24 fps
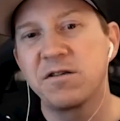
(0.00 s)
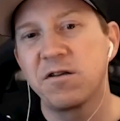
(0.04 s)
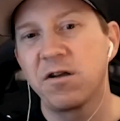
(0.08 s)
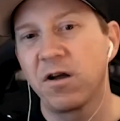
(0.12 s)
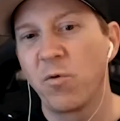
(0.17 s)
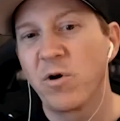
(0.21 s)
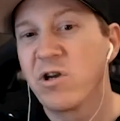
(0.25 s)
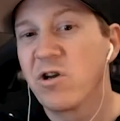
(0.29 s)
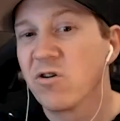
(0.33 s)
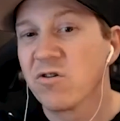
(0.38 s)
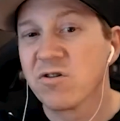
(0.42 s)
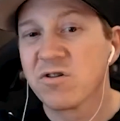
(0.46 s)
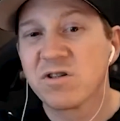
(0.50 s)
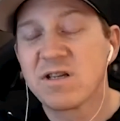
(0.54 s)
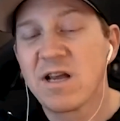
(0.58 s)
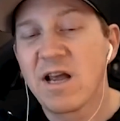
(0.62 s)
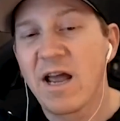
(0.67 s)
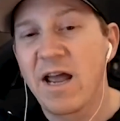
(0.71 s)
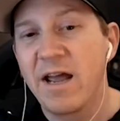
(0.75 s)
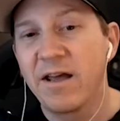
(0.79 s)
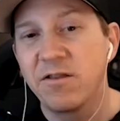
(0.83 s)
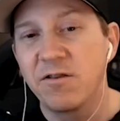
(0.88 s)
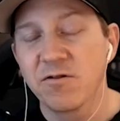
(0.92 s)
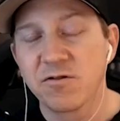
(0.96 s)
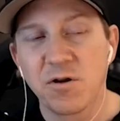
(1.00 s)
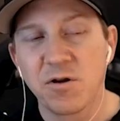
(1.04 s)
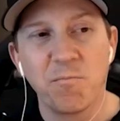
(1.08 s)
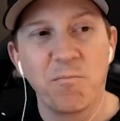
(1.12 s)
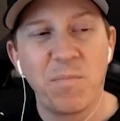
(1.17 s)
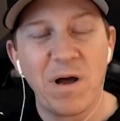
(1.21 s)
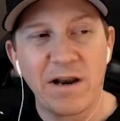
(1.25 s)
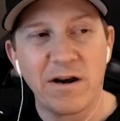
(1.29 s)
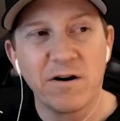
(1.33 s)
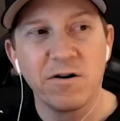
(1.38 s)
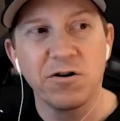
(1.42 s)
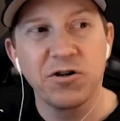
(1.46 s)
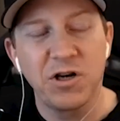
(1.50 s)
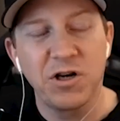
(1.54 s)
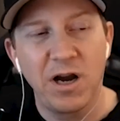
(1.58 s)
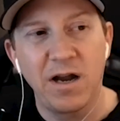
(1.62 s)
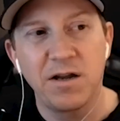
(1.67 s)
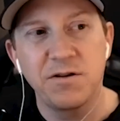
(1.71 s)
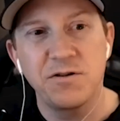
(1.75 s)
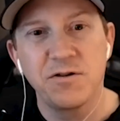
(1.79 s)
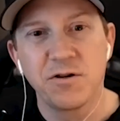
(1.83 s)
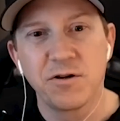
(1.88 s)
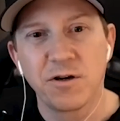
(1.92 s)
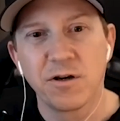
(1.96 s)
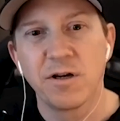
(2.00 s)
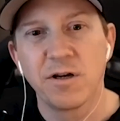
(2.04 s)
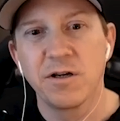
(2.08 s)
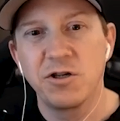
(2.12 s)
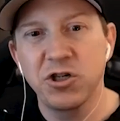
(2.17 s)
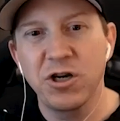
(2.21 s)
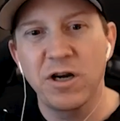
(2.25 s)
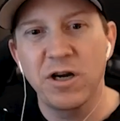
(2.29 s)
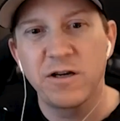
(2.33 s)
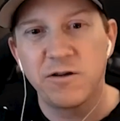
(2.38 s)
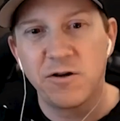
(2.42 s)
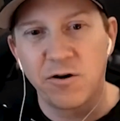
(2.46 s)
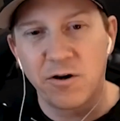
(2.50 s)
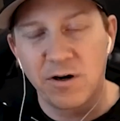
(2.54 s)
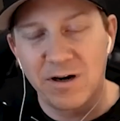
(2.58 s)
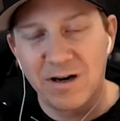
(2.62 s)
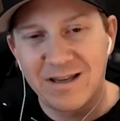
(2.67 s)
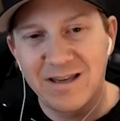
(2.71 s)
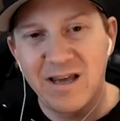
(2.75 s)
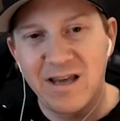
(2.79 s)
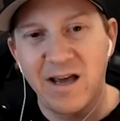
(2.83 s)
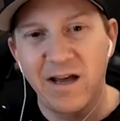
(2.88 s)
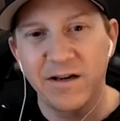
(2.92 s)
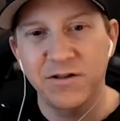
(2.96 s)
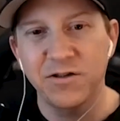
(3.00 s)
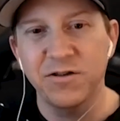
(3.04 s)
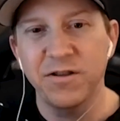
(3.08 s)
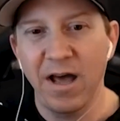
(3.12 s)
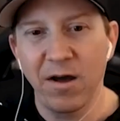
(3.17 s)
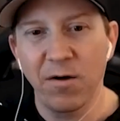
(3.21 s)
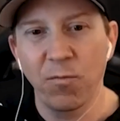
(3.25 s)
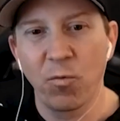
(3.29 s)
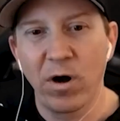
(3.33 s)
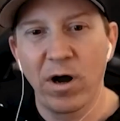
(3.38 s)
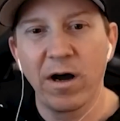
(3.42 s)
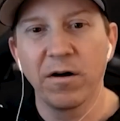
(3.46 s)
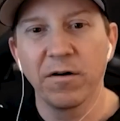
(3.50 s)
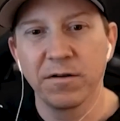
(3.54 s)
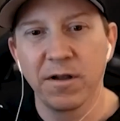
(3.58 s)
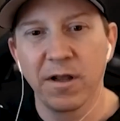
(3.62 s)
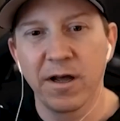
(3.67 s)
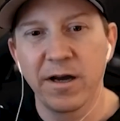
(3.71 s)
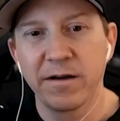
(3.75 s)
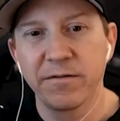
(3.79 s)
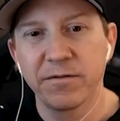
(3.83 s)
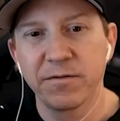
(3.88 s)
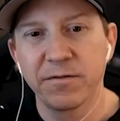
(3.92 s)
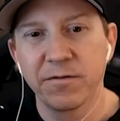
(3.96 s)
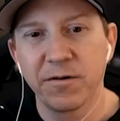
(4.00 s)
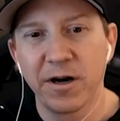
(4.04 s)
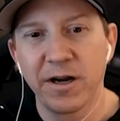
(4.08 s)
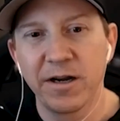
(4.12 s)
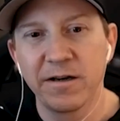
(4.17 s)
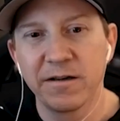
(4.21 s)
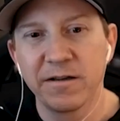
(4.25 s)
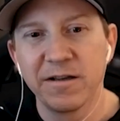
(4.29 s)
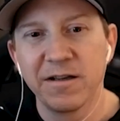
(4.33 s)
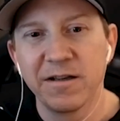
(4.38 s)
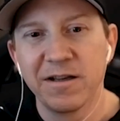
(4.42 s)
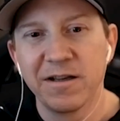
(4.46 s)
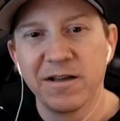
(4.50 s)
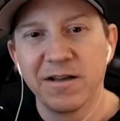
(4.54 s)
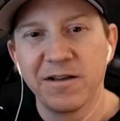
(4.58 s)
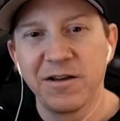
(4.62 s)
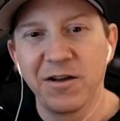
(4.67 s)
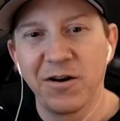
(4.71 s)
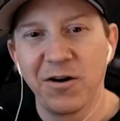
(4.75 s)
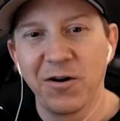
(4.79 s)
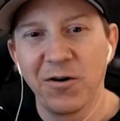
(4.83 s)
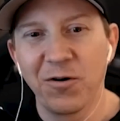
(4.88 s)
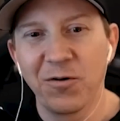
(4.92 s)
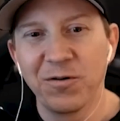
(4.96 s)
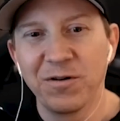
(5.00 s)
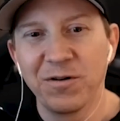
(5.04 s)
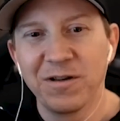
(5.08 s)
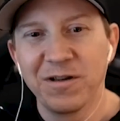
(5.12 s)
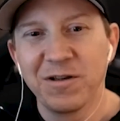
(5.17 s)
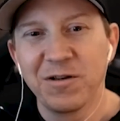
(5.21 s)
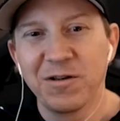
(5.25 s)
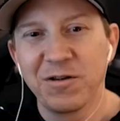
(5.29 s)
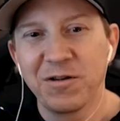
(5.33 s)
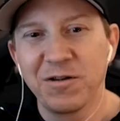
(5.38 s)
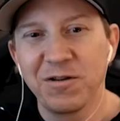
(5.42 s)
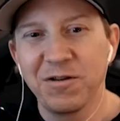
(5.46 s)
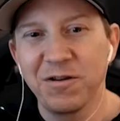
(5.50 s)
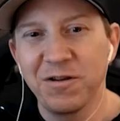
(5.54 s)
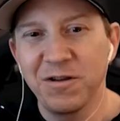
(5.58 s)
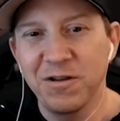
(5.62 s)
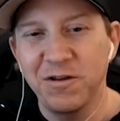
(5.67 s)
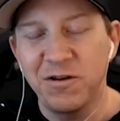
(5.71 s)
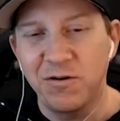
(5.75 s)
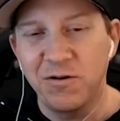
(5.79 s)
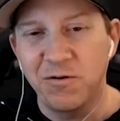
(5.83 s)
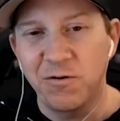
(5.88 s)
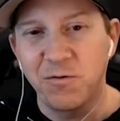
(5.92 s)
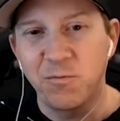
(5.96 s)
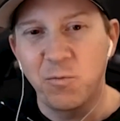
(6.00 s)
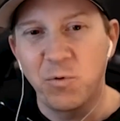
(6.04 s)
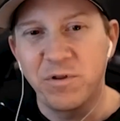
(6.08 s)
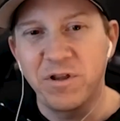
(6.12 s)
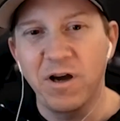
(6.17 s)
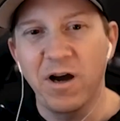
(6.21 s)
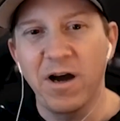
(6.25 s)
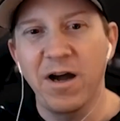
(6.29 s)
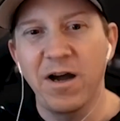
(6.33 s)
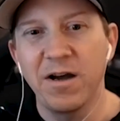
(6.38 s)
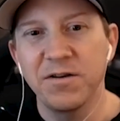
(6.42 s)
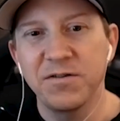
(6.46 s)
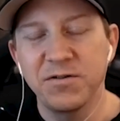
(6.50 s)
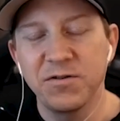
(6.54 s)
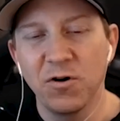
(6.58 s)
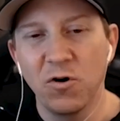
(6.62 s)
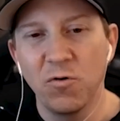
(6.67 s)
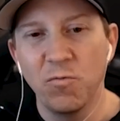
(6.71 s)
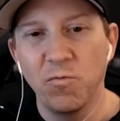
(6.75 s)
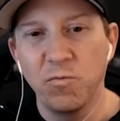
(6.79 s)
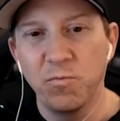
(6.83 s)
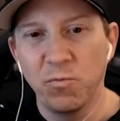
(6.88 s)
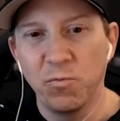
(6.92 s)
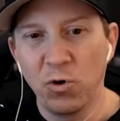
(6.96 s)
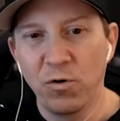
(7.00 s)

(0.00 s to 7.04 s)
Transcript: based on what you're saying, there's a better chance you're going to catch that wildlife, right? With the ISO